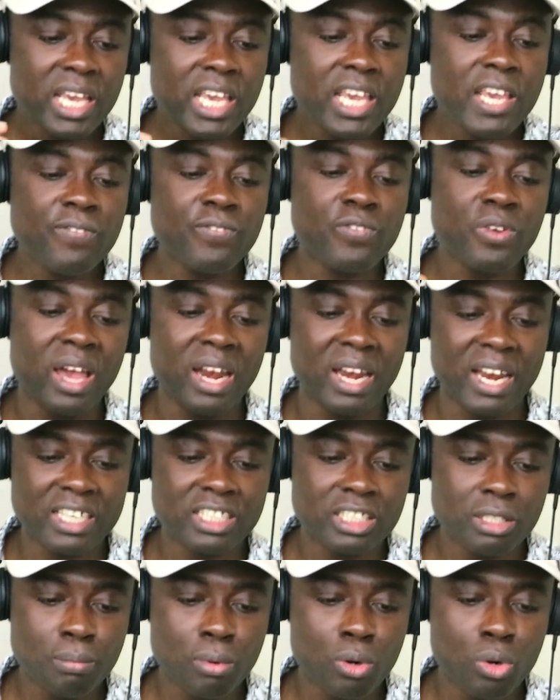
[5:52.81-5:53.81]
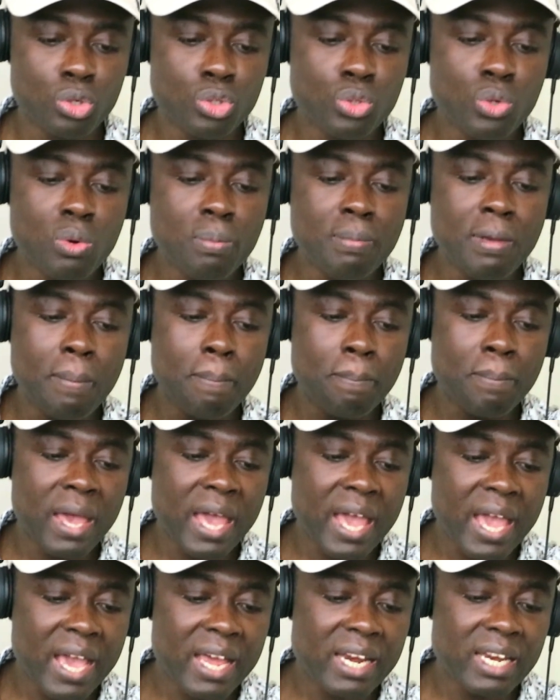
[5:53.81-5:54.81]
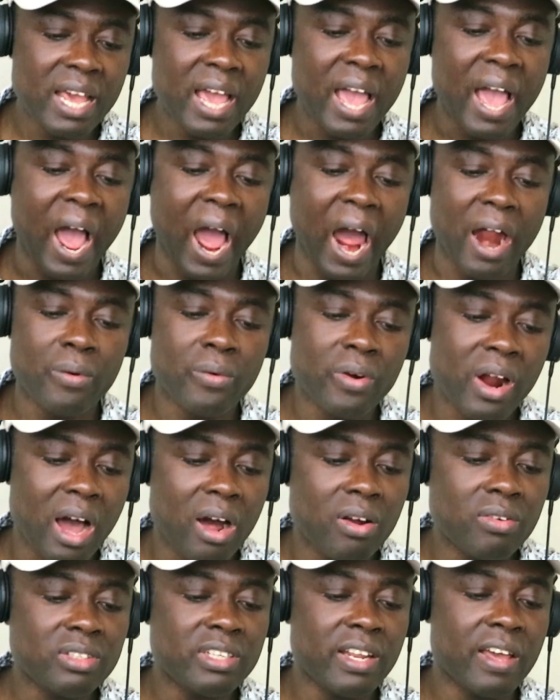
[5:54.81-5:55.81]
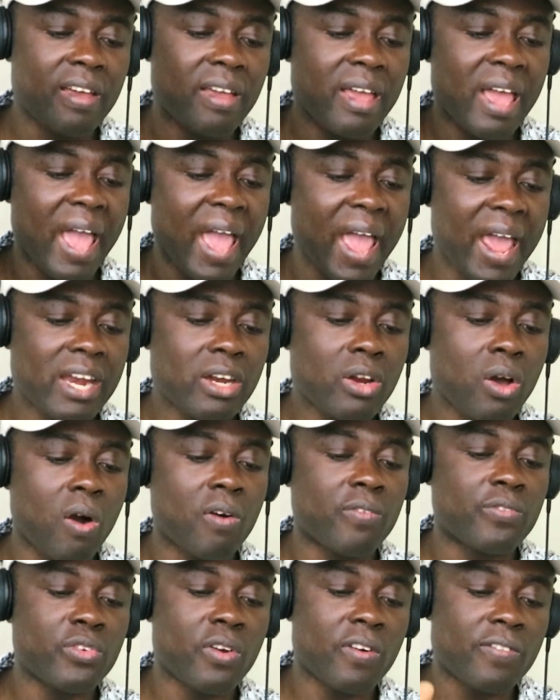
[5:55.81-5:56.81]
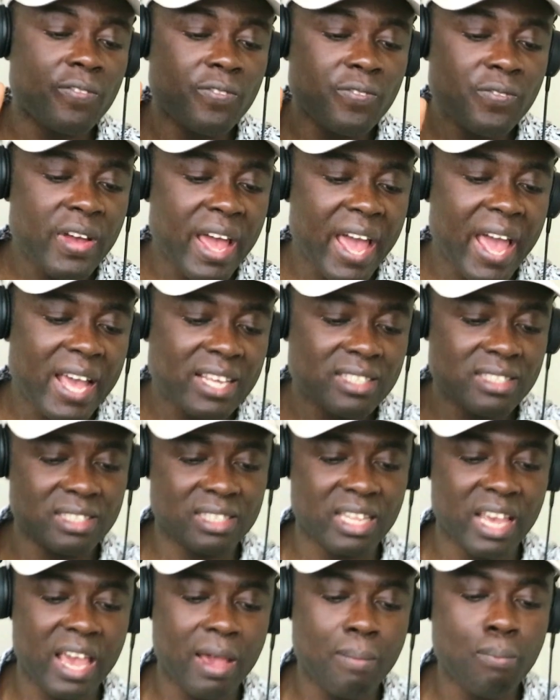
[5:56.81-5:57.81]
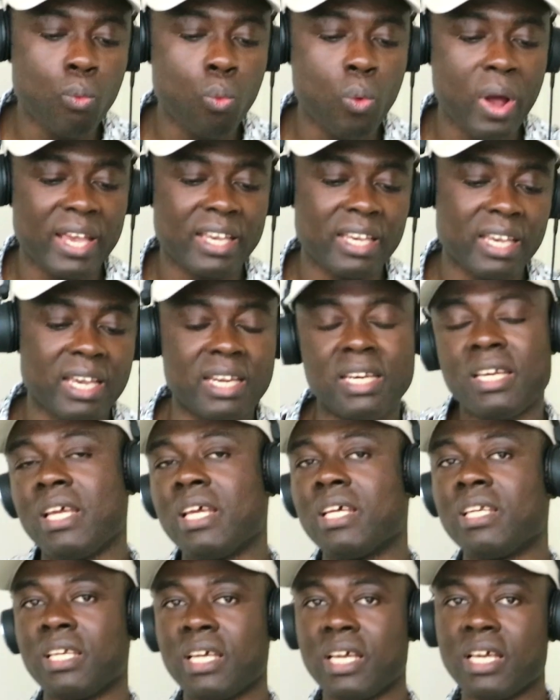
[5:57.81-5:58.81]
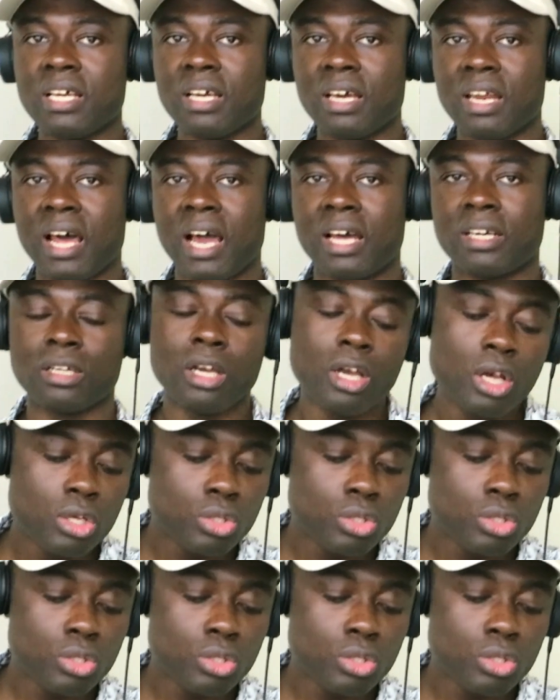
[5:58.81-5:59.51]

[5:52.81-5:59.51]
If you're eligible, you'll be paid around the end of your first term working in England.